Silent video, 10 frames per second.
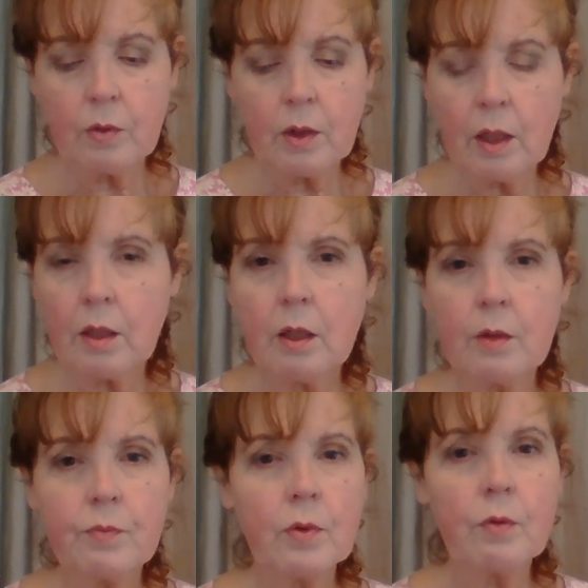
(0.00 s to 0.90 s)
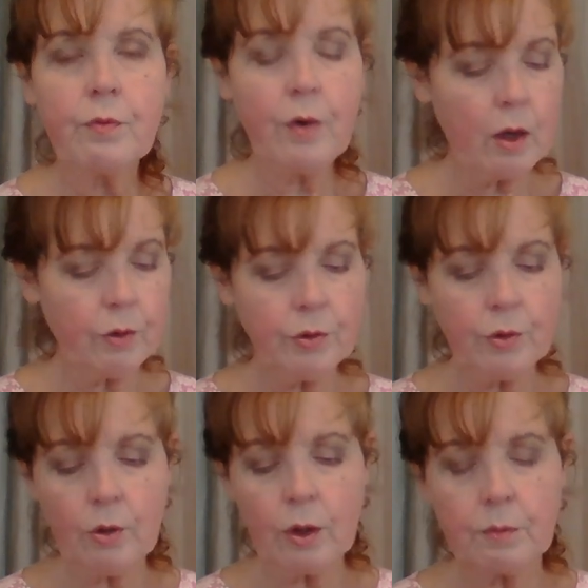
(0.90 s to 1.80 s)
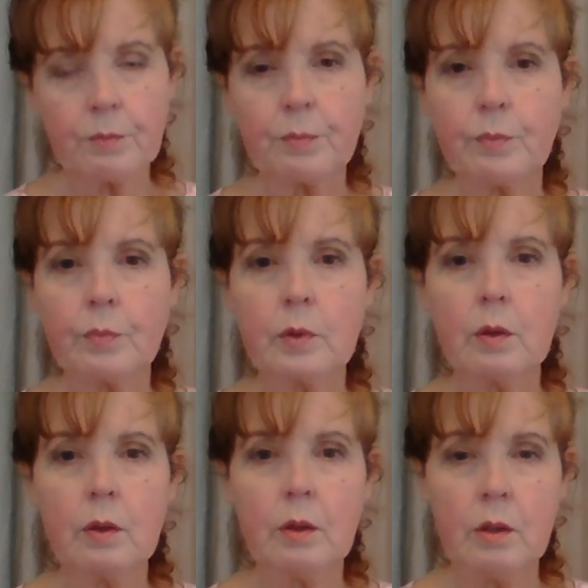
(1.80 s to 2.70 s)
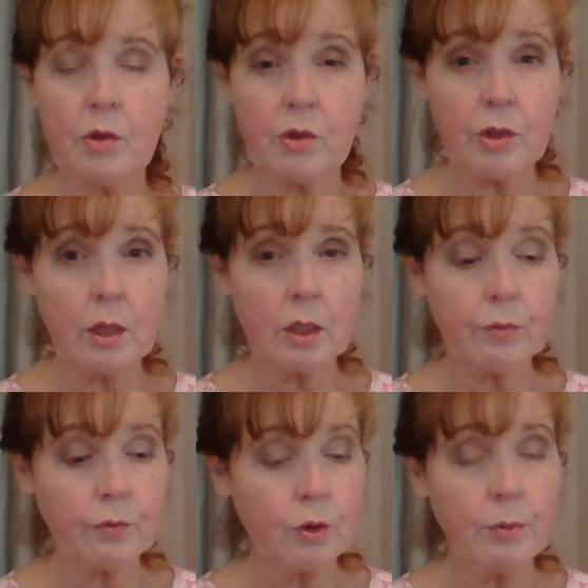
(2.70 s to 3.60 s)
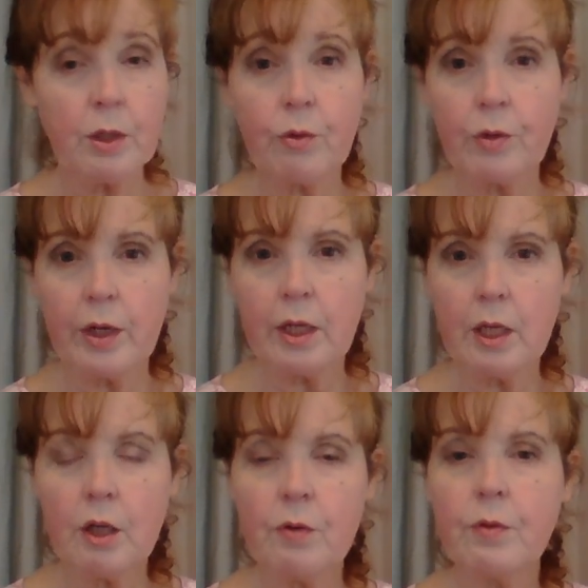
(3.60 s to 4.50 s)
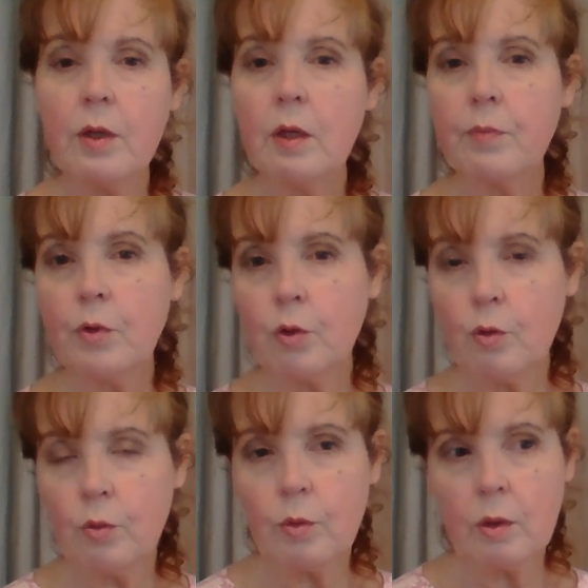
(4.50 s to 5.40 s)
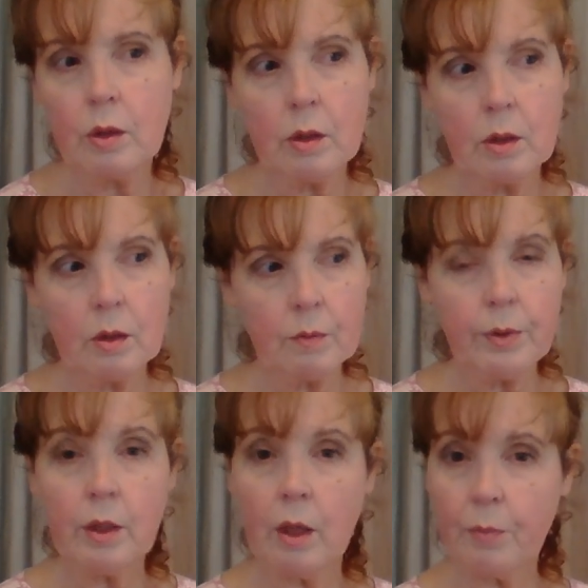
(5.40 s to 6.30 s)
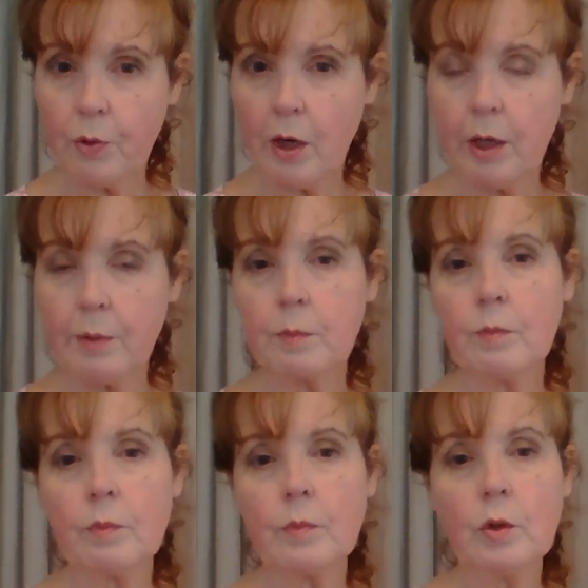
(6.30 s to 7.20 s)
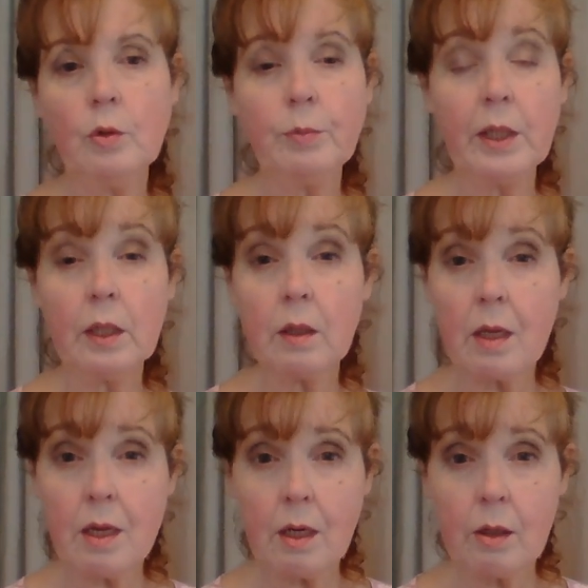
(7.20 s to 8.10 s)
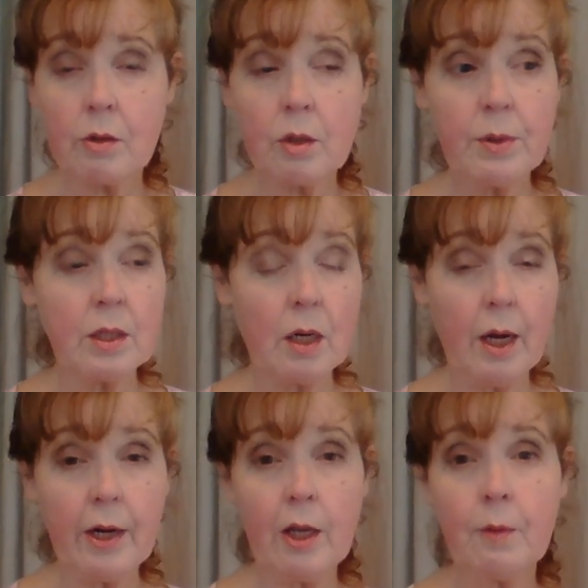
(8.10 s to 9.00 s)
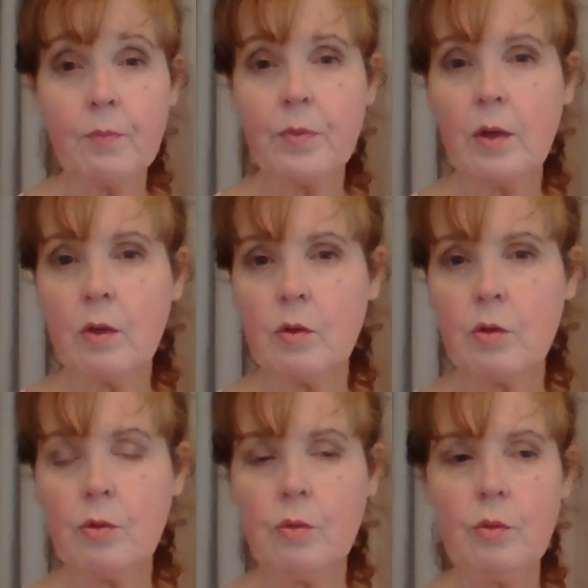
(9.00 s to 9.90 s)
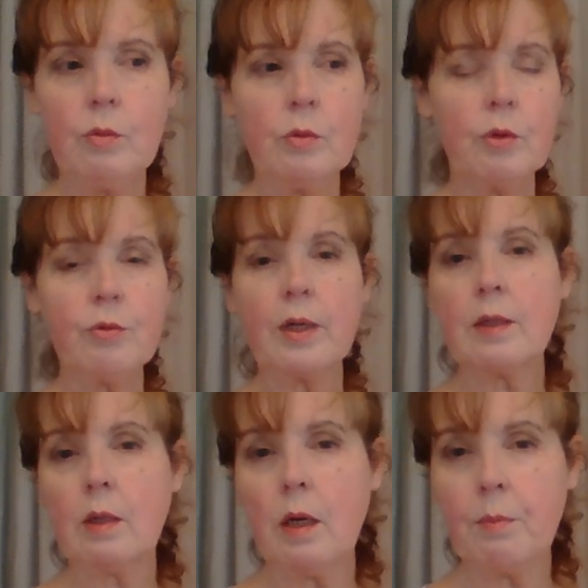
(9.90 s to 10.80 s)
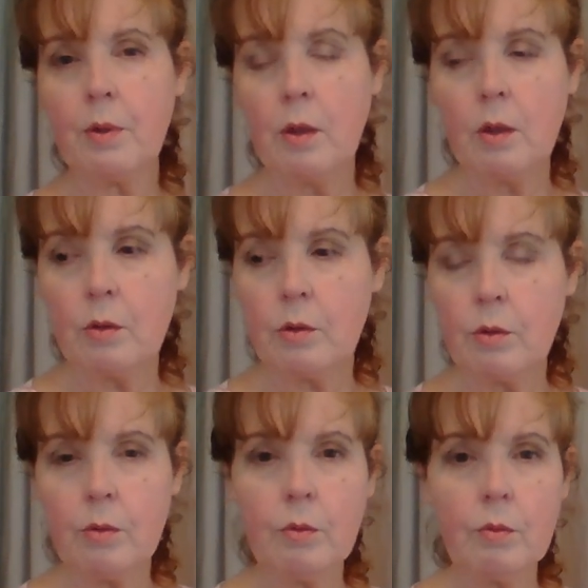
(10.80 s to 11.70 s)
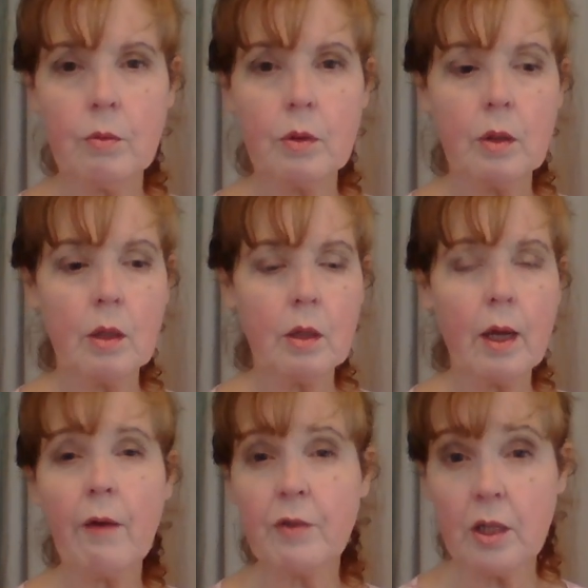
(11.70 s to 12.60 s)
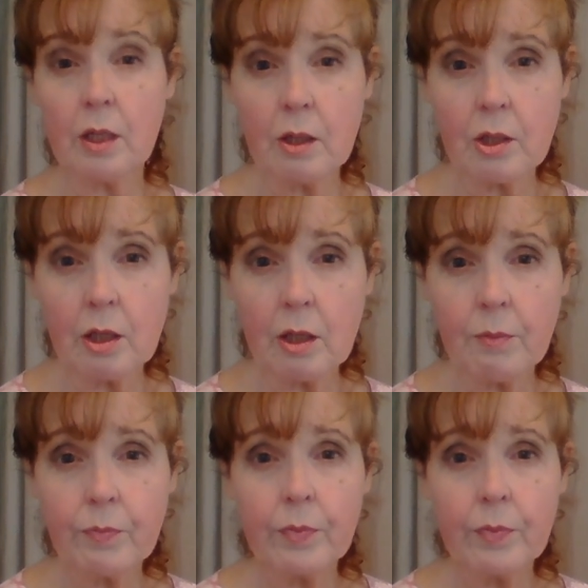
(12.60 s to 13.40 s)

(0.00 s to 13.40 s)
then follow your instincts to be creative to uh, be upright, to be clean, to be tidy, to dress up, to uh, have dignity,